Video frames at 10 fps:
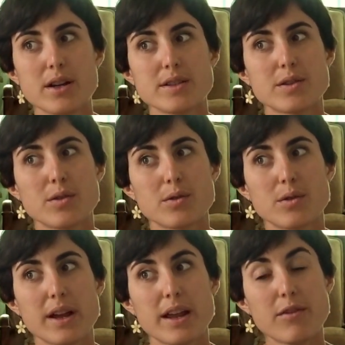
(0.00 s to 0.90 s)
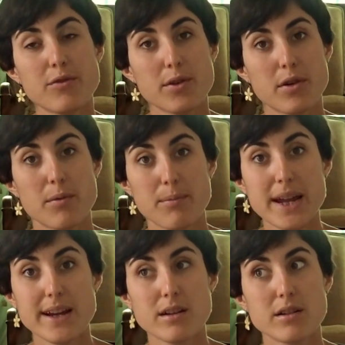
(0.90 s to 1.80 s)
So if you're a
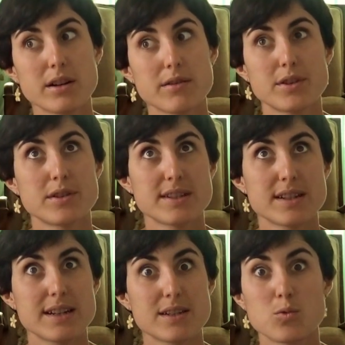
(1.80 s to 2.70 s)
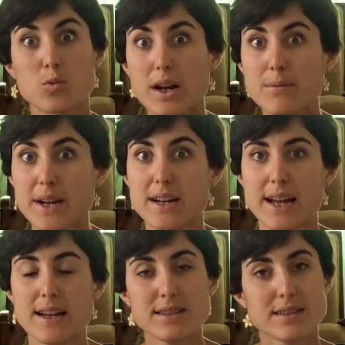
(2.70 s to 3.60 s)
male, or if there is at least one male
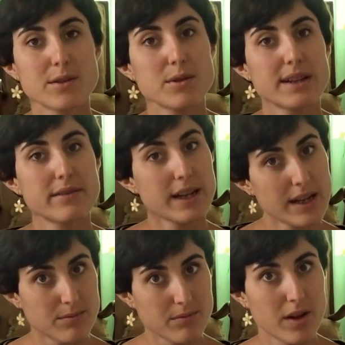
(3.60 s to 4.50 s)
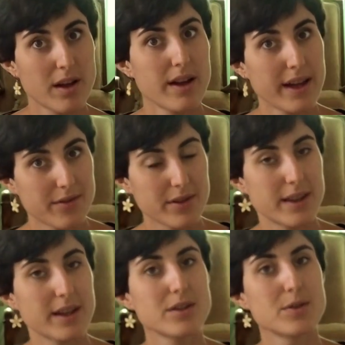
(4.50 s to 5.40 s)
guest, they will give him
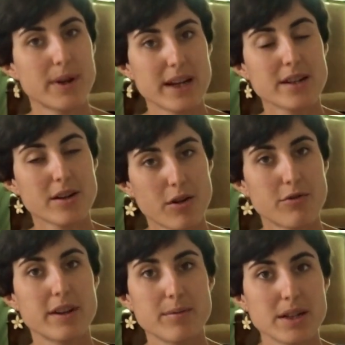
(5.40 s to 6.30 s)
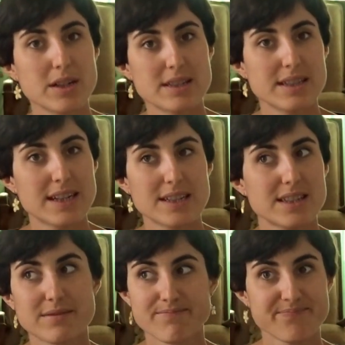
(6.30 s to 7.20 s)
everything to make the coffee, because that's